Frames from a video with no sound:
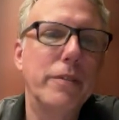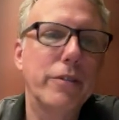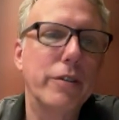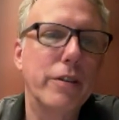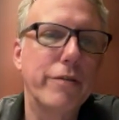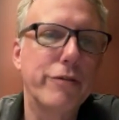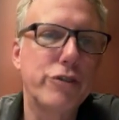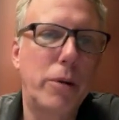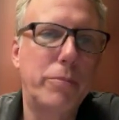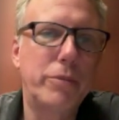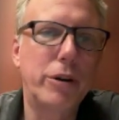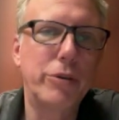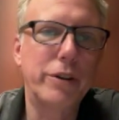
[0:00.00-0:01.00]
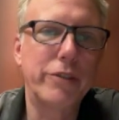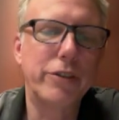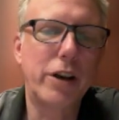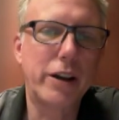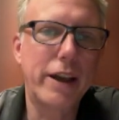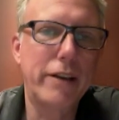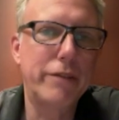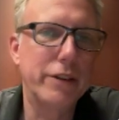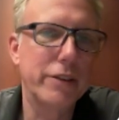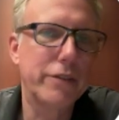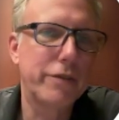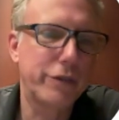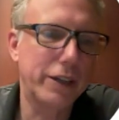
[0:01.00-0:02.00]
the top row does not have
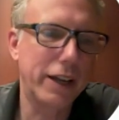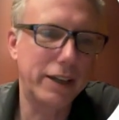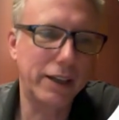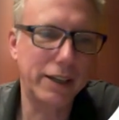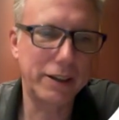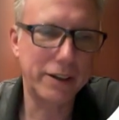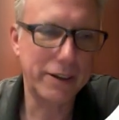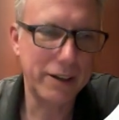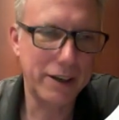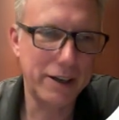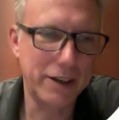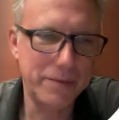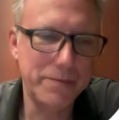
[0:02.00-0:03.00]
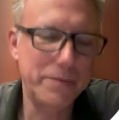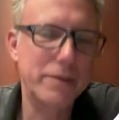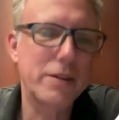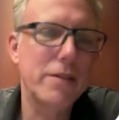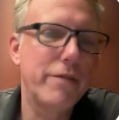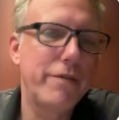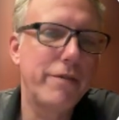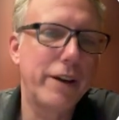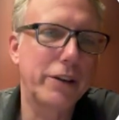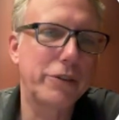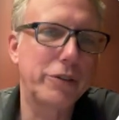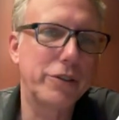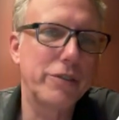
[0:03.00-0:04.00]
this forgetting
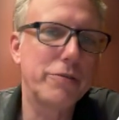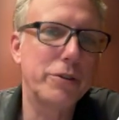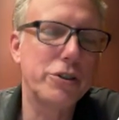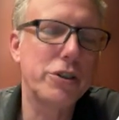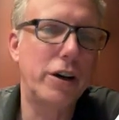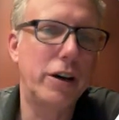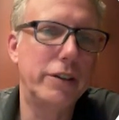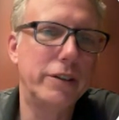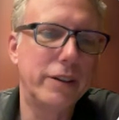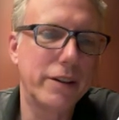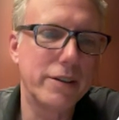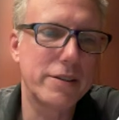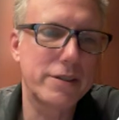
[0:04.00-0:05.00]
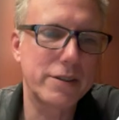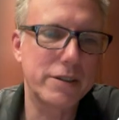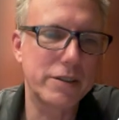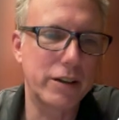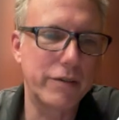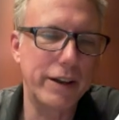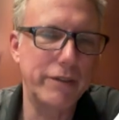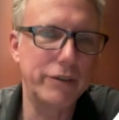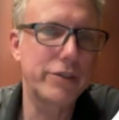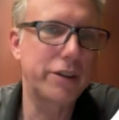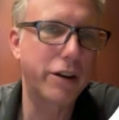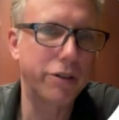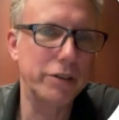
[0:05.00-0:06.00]
factor switched on, this kind of
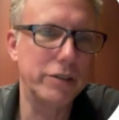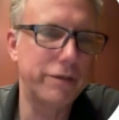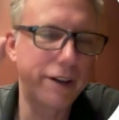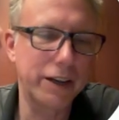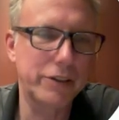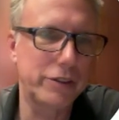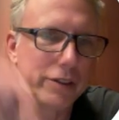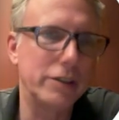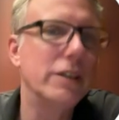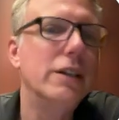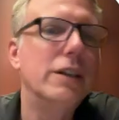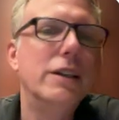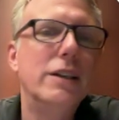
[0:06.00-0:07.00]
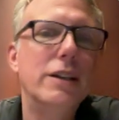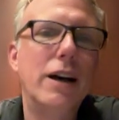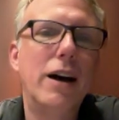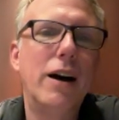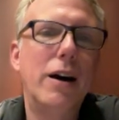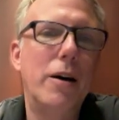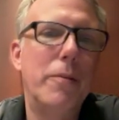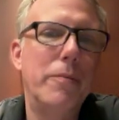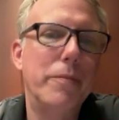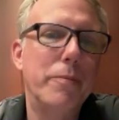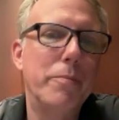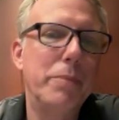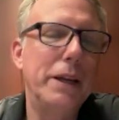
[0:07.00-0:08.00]
adversarial factor
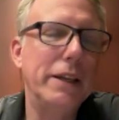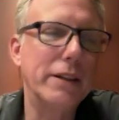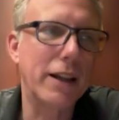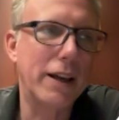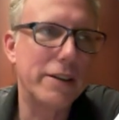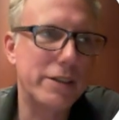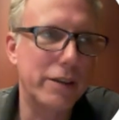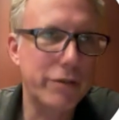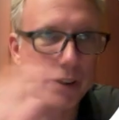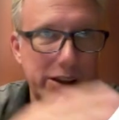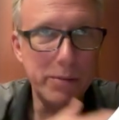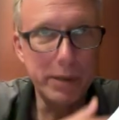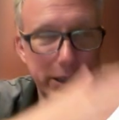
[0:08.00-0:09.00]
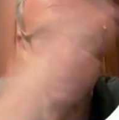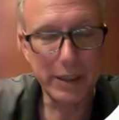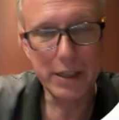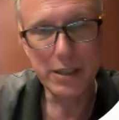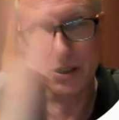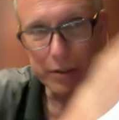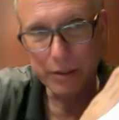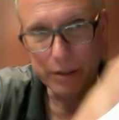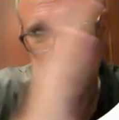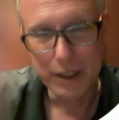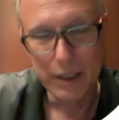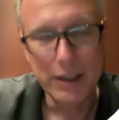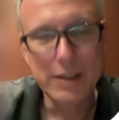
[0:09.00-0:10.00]
penalizing for the ability to
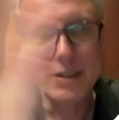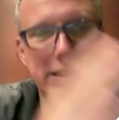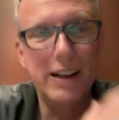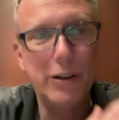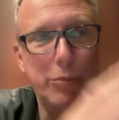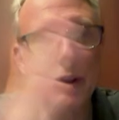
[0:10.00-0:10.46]
tell which